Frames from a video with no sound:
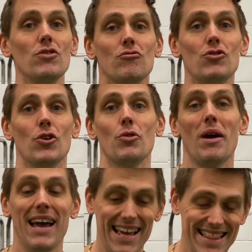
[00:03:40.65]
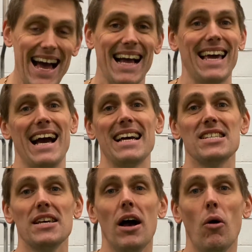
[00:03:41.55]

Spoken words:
you do in that case